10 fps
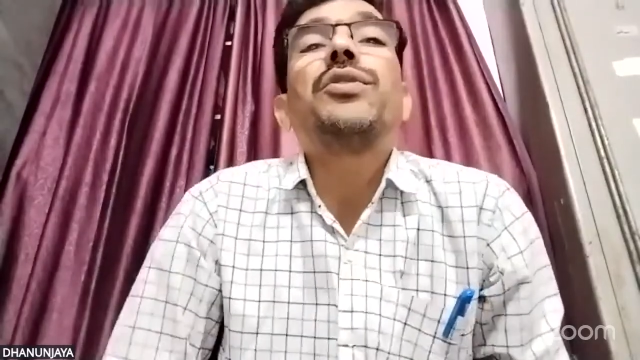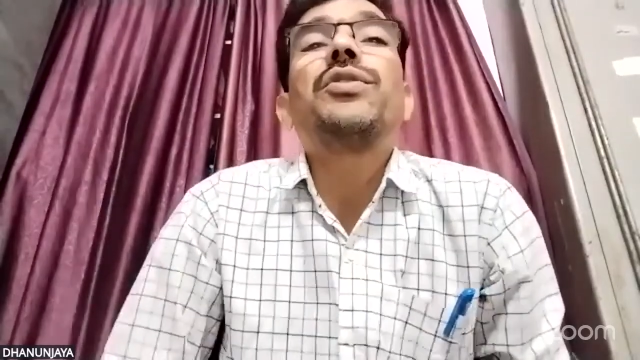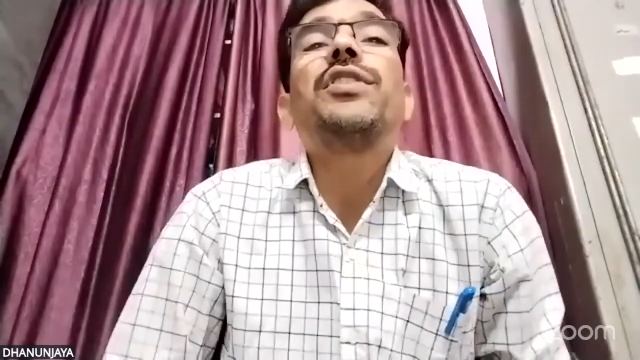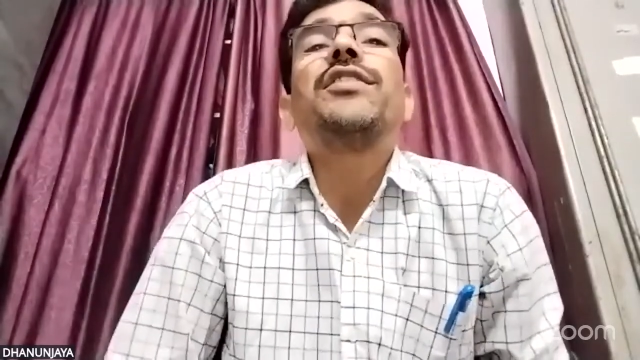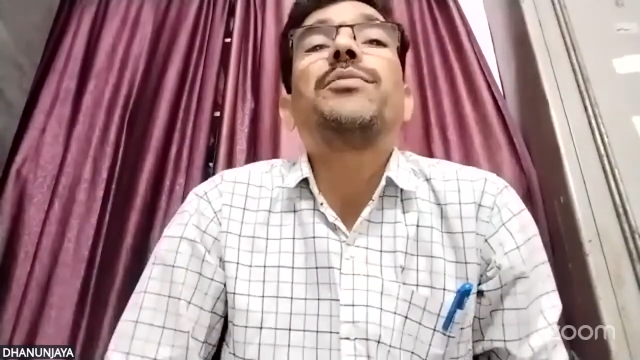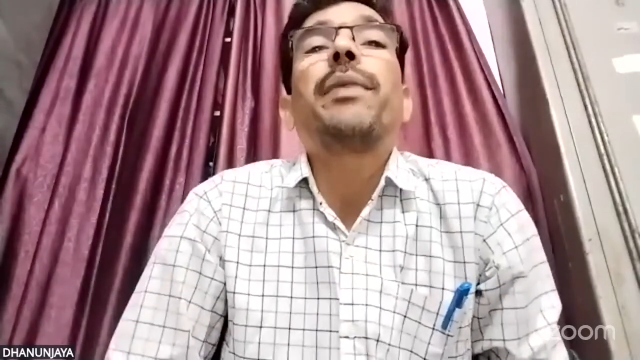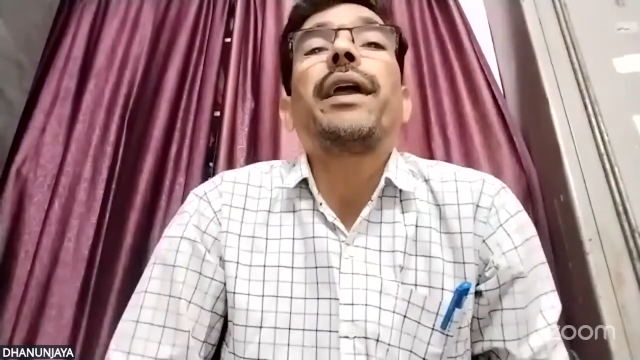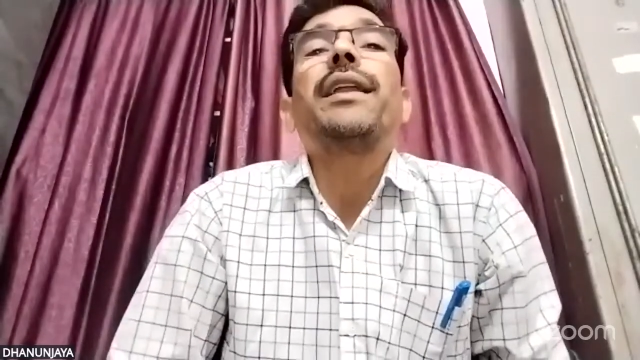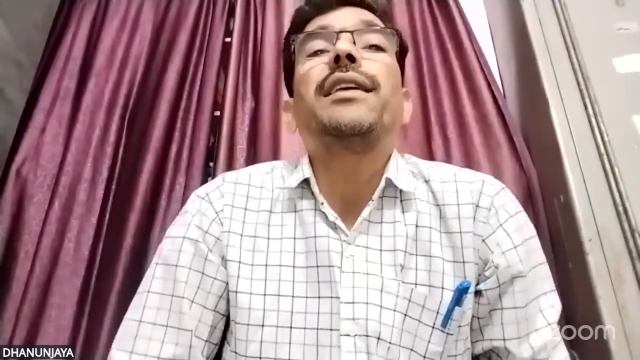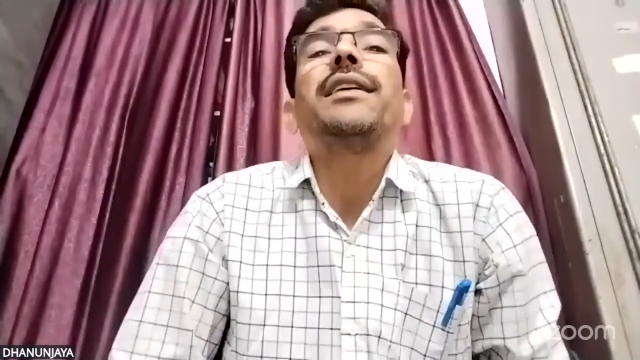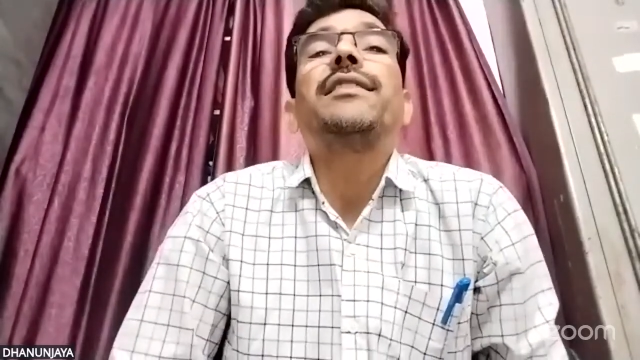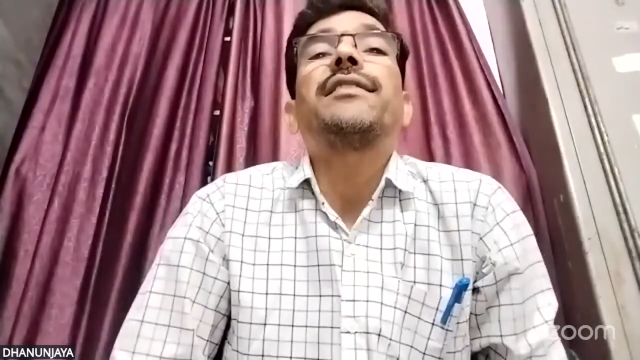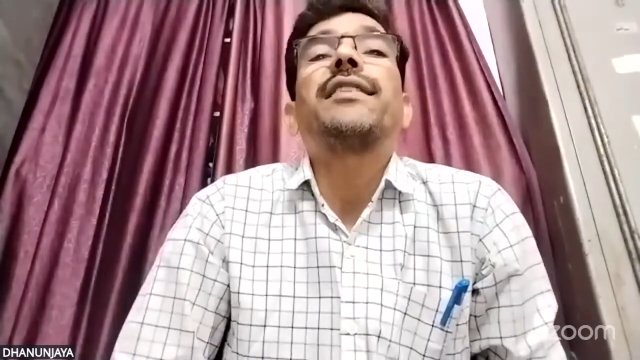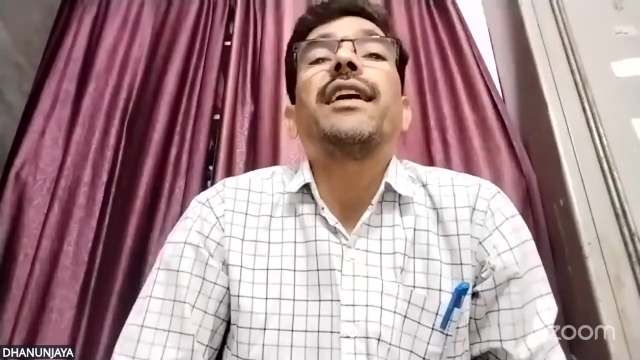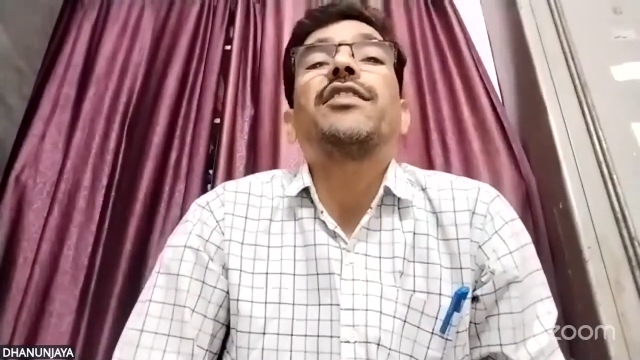this pain
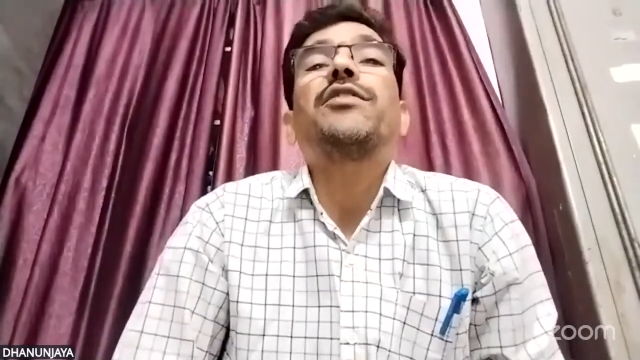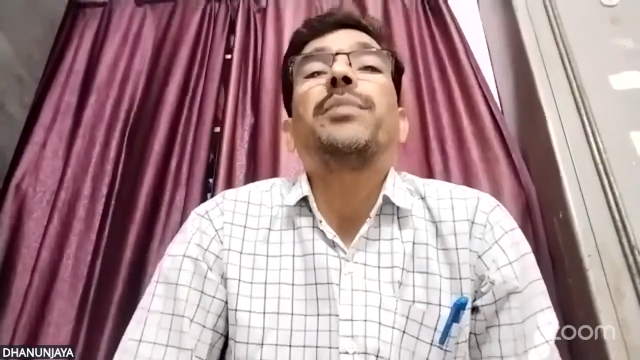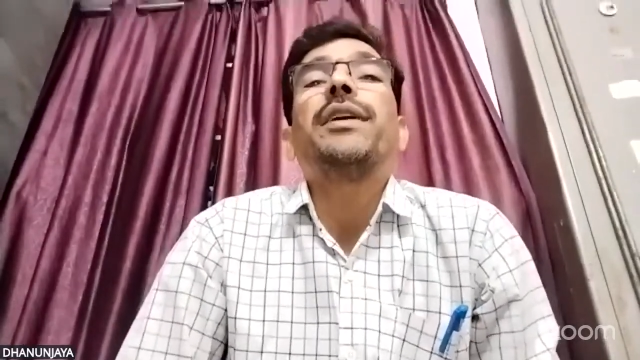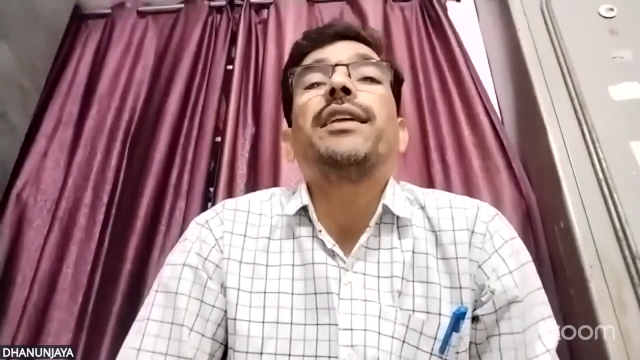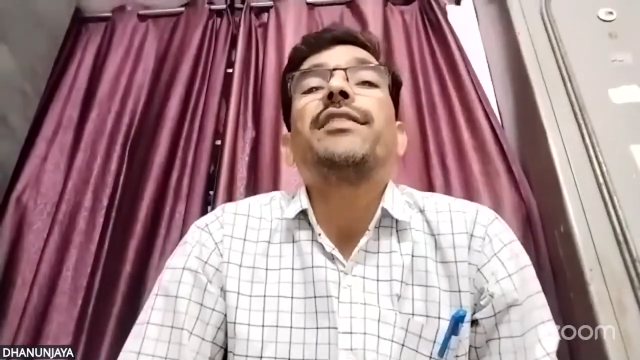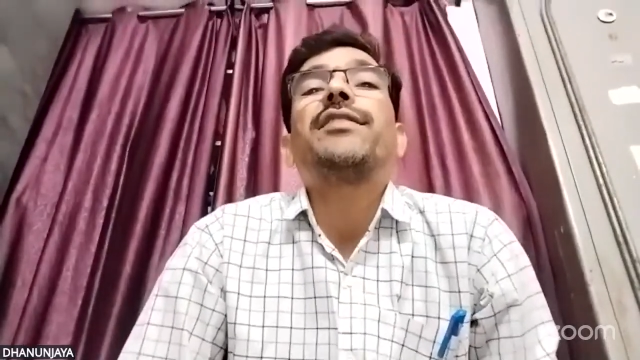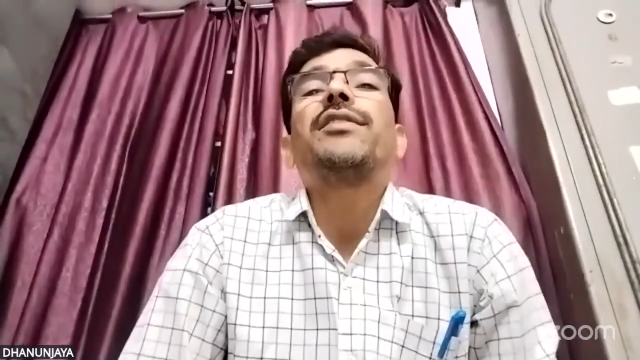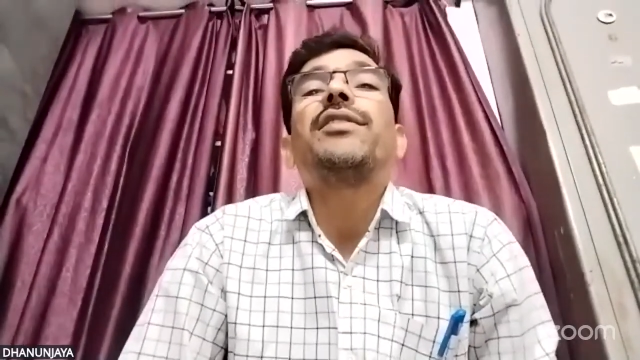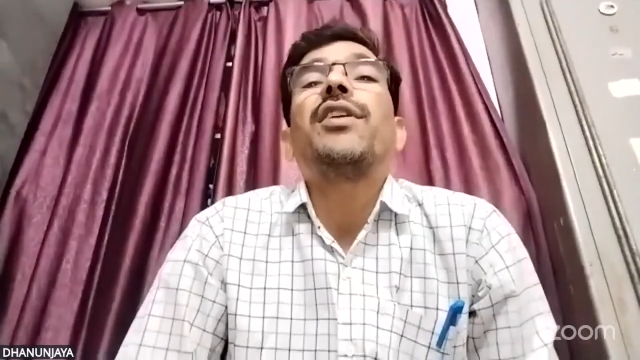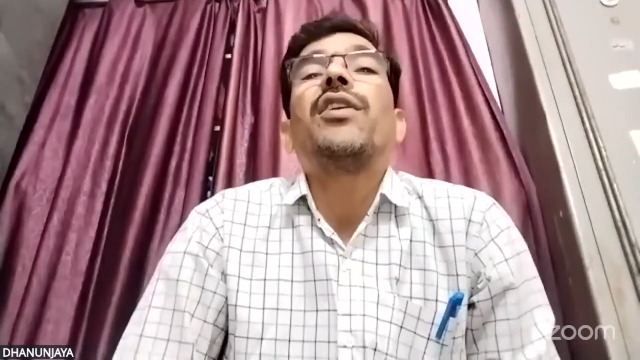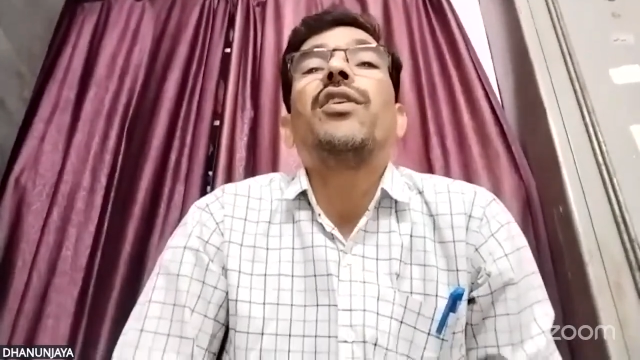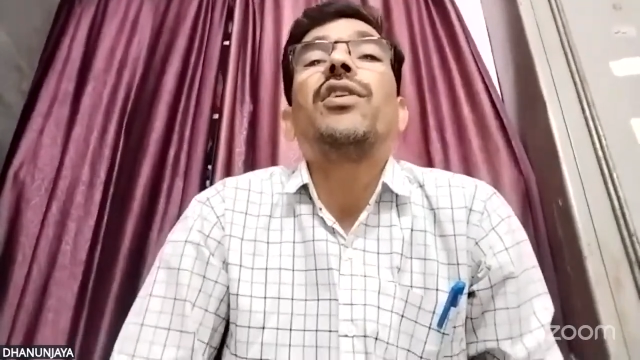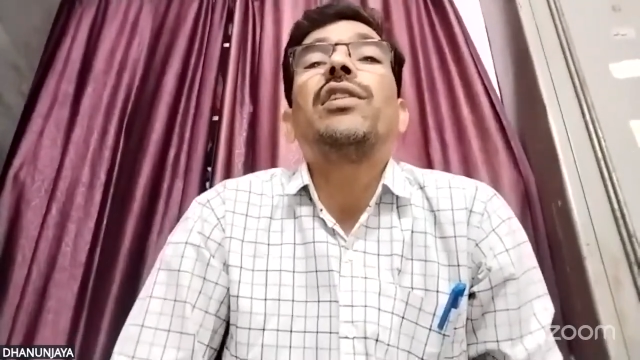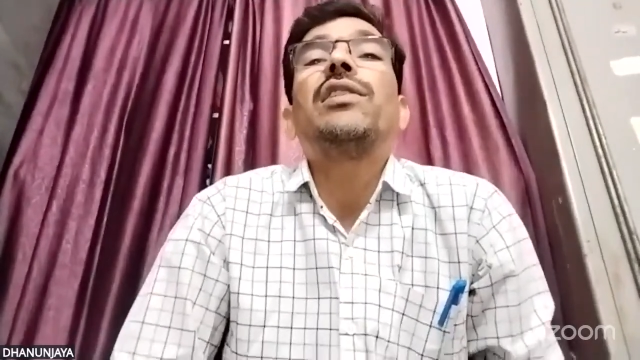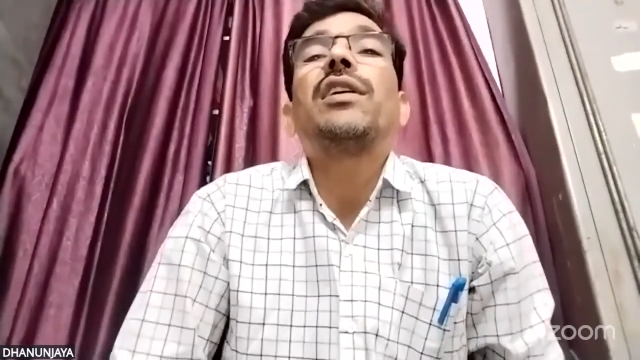is experienced
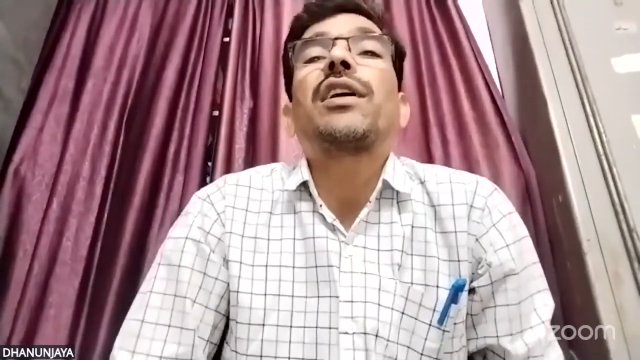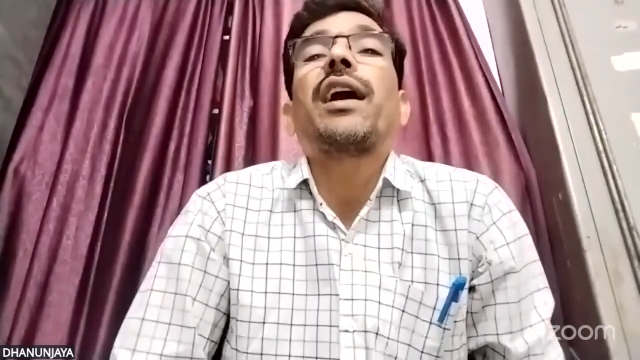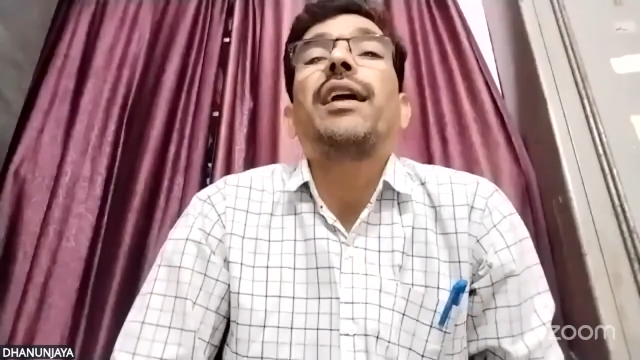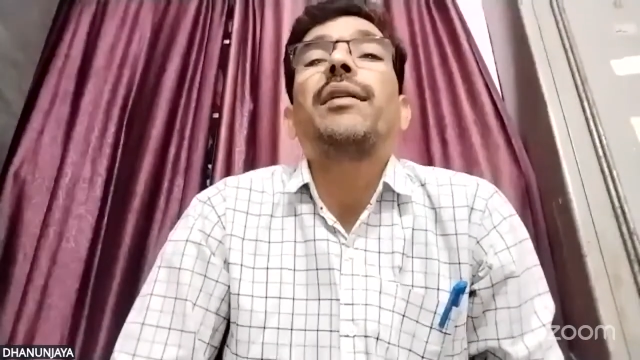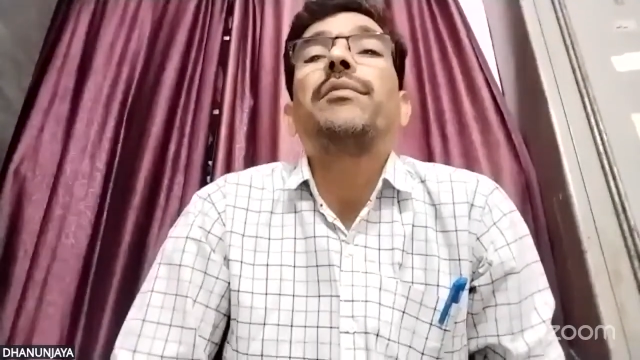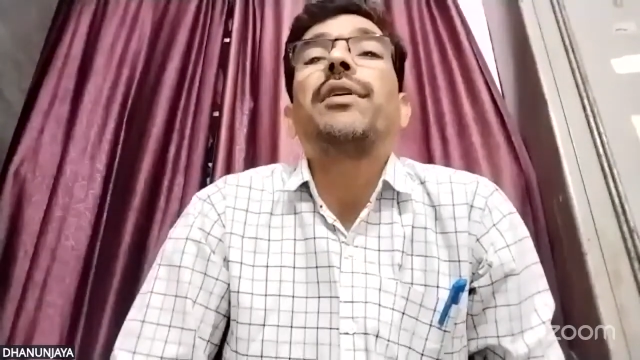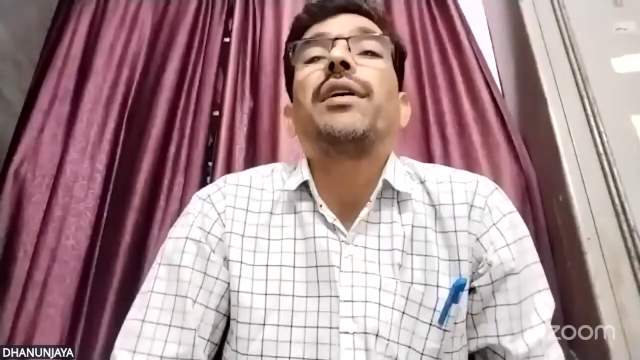all the time